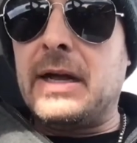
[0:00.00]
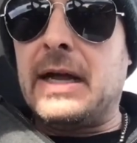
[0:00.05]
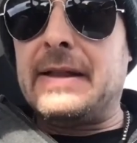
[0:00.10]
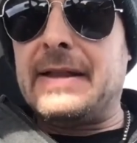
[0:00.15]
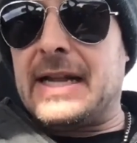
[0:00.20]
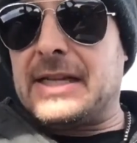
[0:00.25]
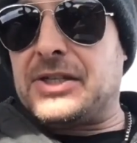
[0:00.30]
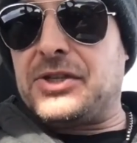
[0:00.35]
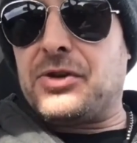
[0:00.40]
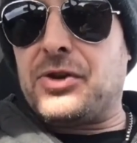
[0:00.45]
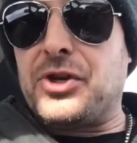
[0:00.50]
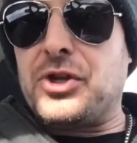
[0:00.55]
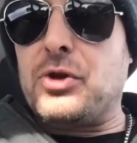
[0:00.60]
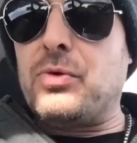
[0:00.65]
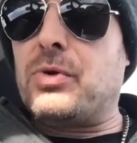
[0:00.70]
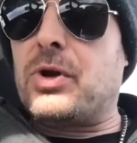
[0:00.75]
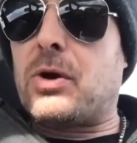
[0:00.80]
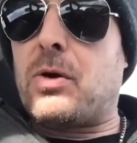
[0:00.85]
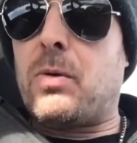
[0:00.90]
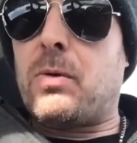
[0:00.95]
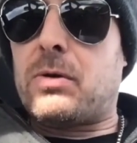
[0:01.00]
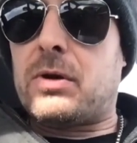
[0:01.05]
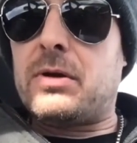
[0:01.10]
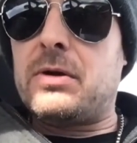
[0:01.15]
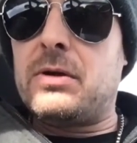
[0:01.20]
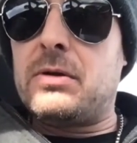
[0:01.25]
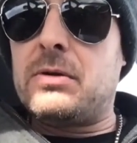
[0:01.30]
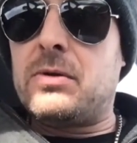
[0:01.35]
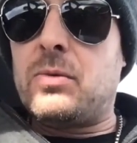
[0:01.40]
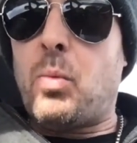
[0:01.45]
and that's your unicorn,
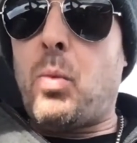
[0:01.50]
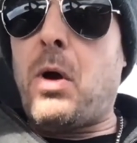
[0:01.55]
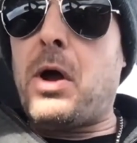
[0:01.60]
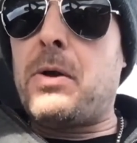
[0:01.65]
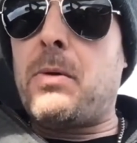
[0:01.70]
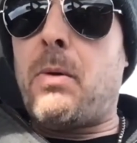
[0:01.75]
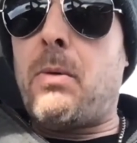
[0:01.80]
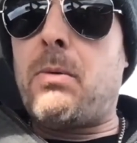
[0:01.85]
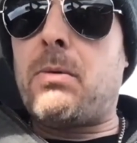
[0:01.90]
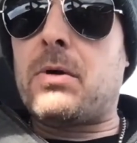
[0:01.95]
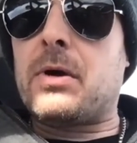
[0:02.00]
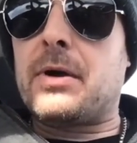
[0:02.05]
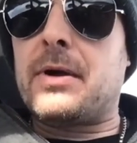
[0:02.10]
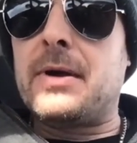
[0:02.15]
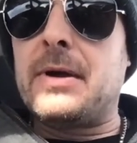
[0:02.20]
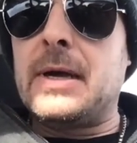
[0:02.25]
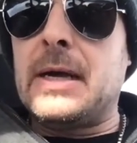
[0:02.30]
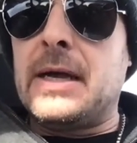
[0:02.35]
1 horn.